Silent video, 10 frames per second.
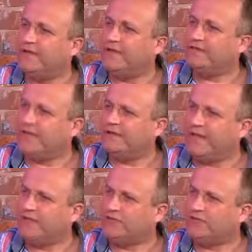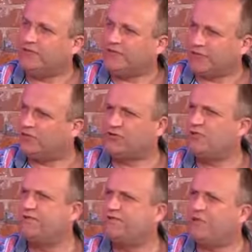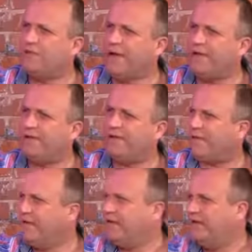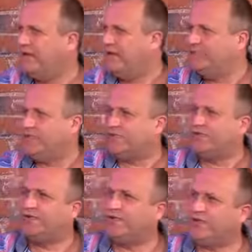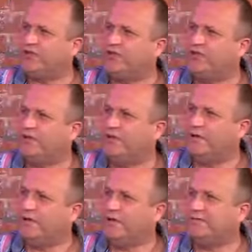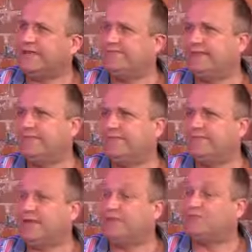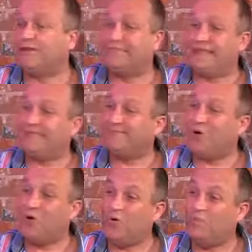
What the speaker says: And there's nothing anyone can do. Social services know about it, but there's nothing you can do. And staff say to me, so I just want to take him home.